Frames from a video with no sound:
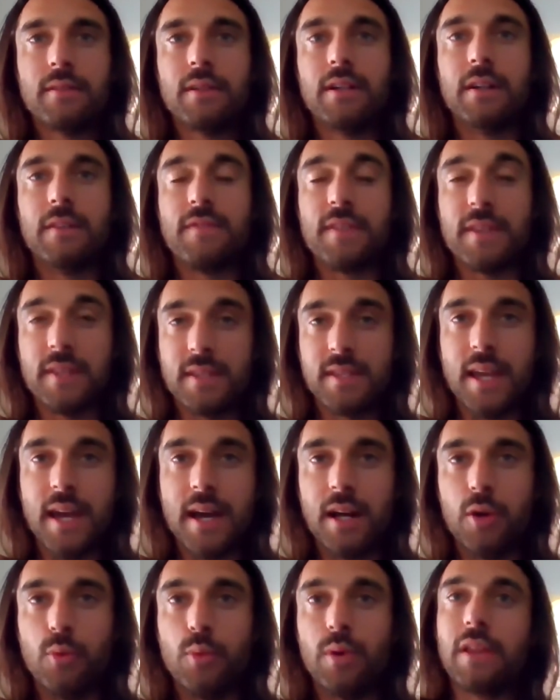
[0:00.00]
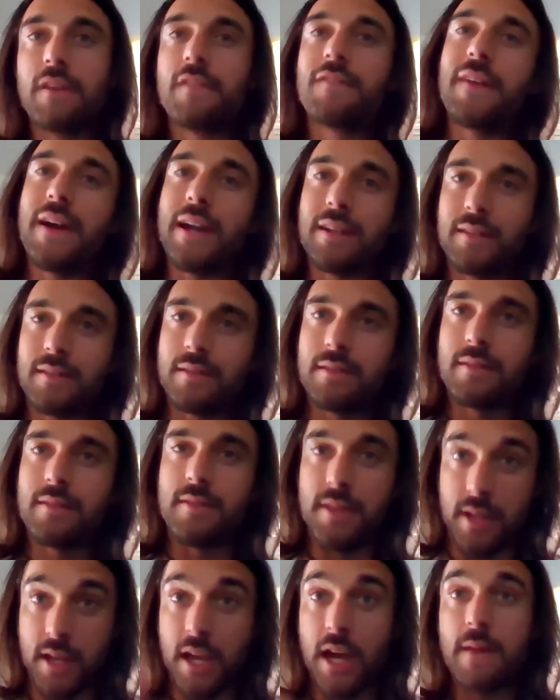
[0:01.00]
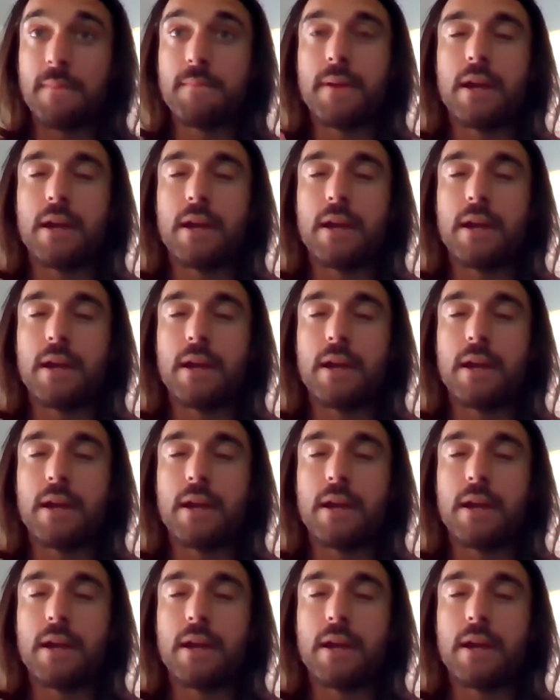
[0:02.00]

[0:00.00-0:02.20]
of the cell will affect the gut